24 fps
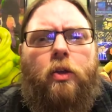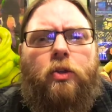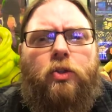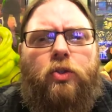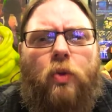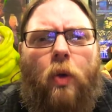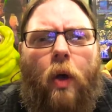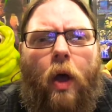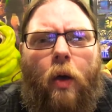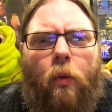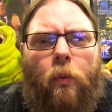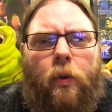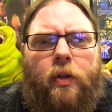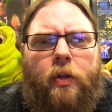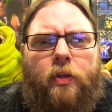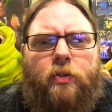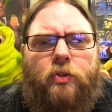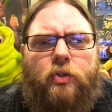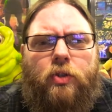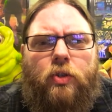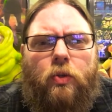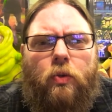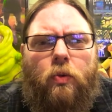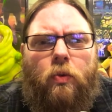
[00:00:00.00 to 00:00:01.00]
So I went
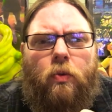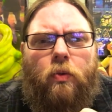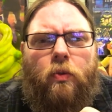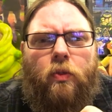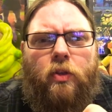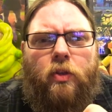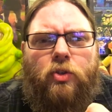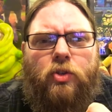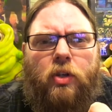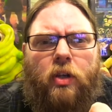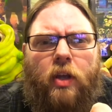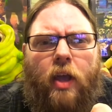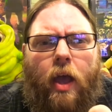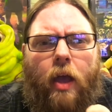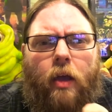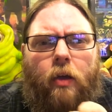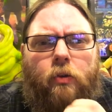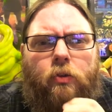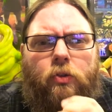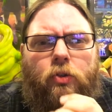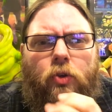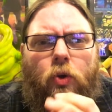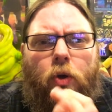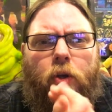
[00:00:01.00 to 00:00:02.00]
to the Chicago
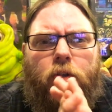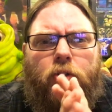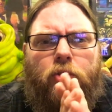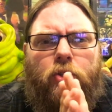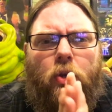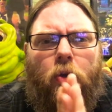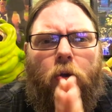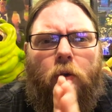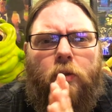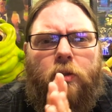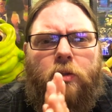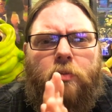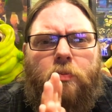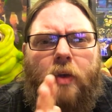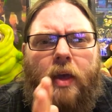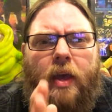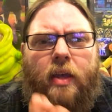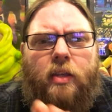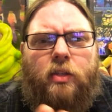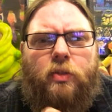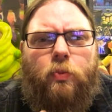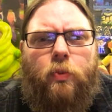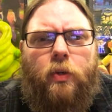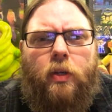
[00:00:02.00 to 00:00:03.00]
Toy Show this
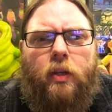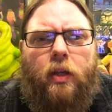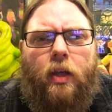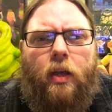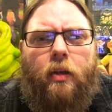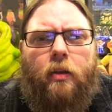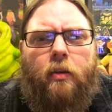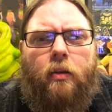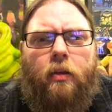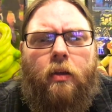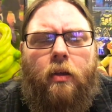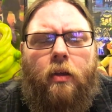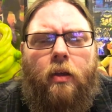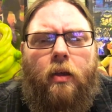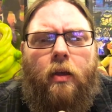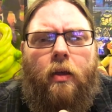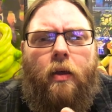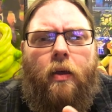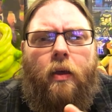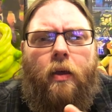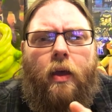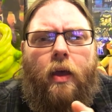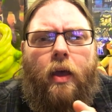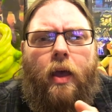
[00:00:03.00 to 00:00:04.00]
past weekend,
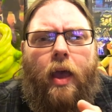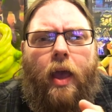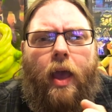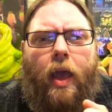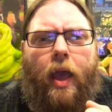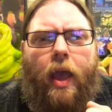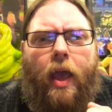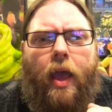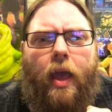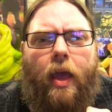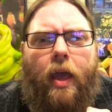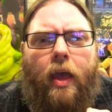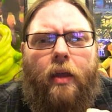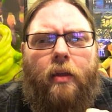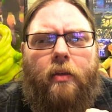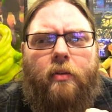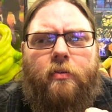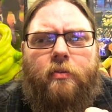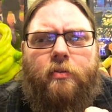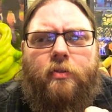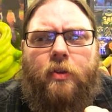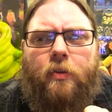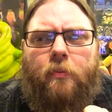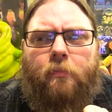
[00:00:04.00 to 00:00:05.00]

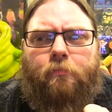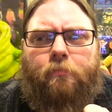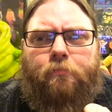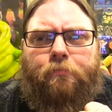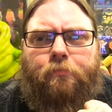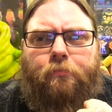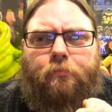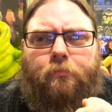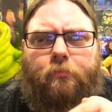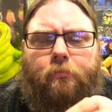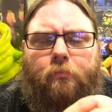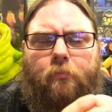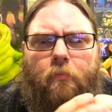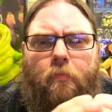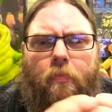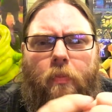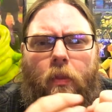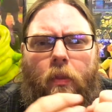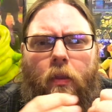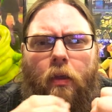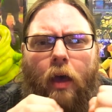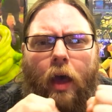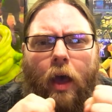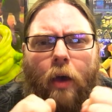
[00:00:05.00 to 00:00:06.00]
and
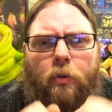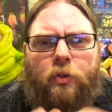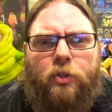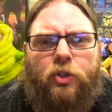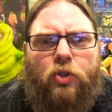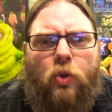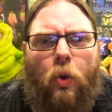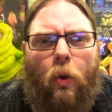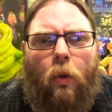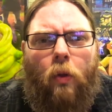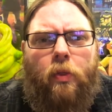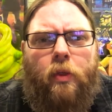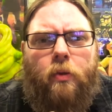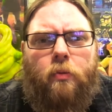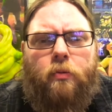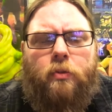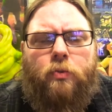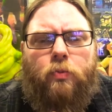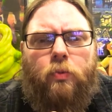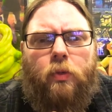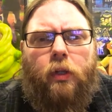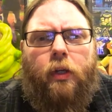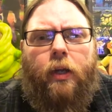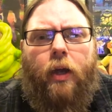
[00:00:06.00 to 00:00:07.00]
I was told that it was
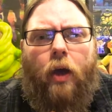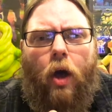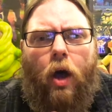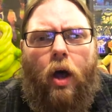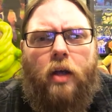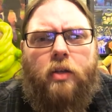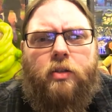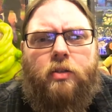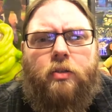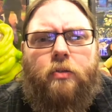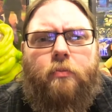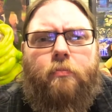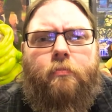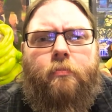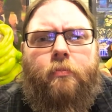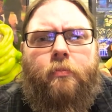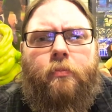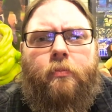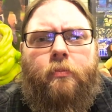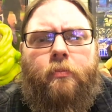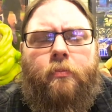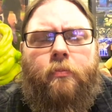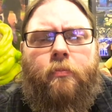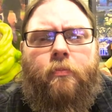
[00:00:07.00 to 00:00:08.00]
really awesome,
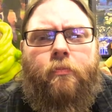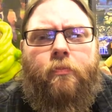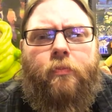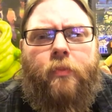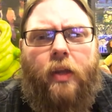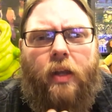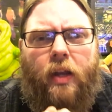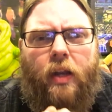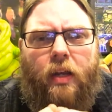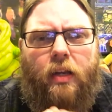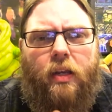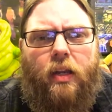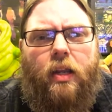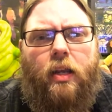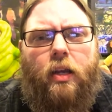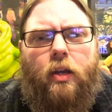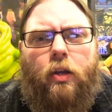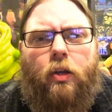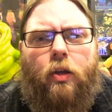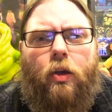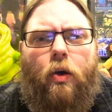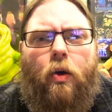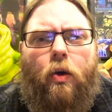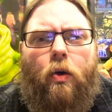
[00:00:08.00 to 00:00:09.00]
and I needed
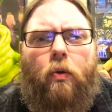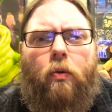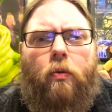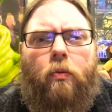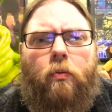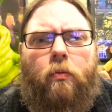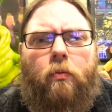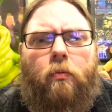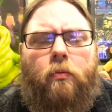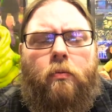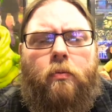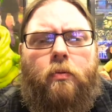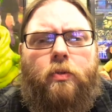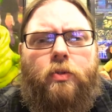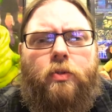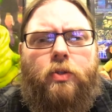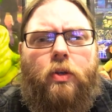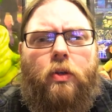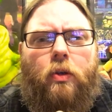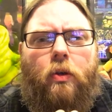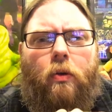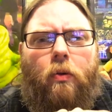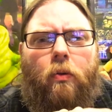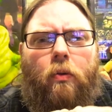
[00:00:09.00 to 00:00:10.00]
to go.
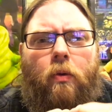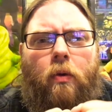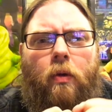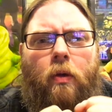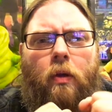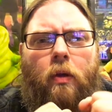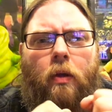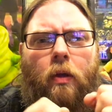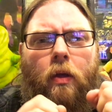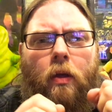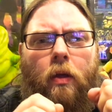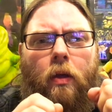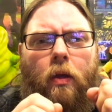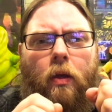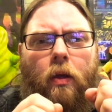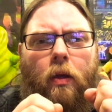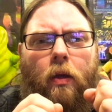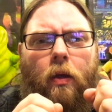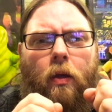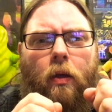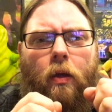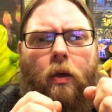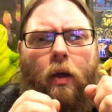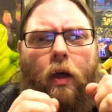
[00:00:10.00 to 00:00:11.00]
So
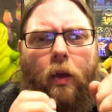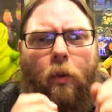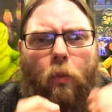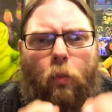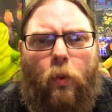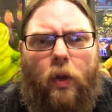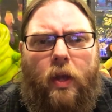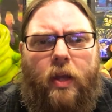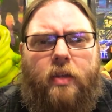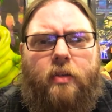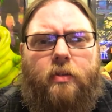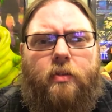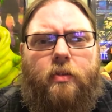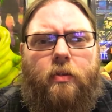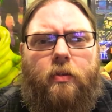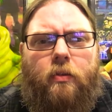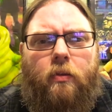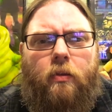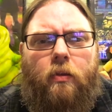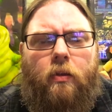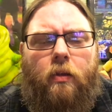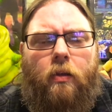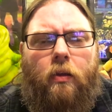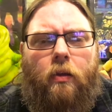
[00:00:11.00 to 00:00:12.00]
I went,
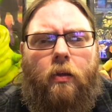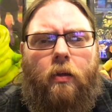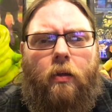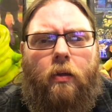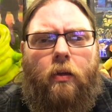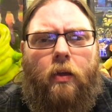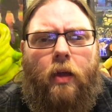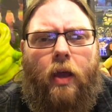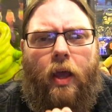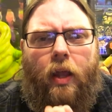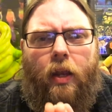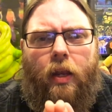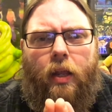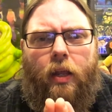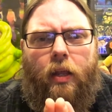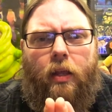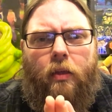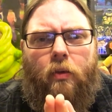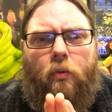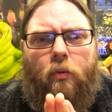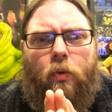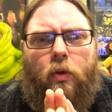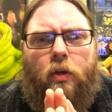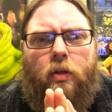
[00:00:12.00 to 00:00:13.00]
and
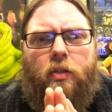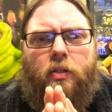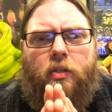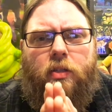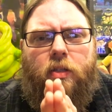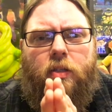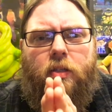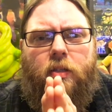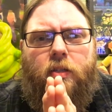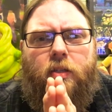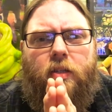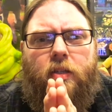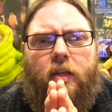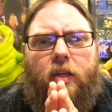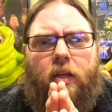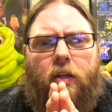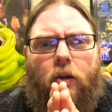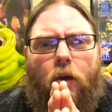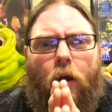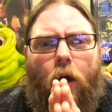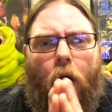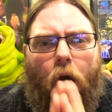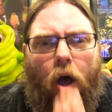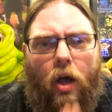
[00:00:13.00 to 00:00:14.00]
it was indeed
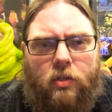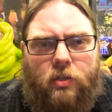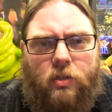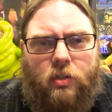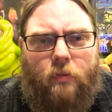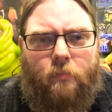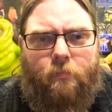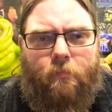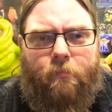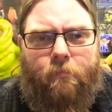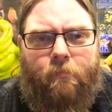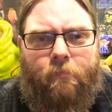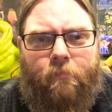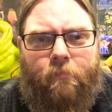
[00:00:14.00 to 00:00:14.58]
awesome.